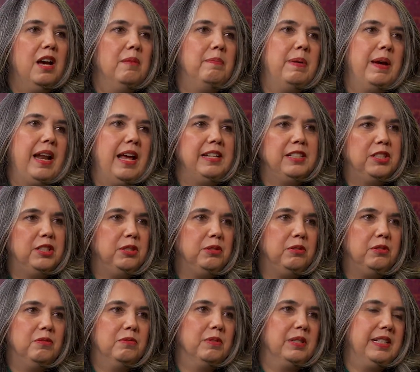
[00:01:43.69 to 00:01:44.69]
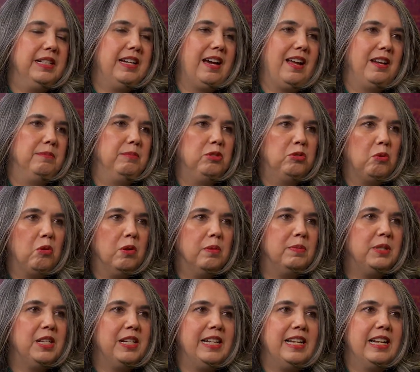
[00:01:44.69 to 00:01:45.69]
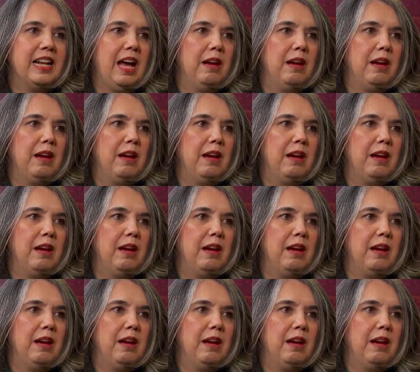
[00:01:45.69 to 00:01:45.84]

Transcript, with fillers: but I soon really got absorbed in it.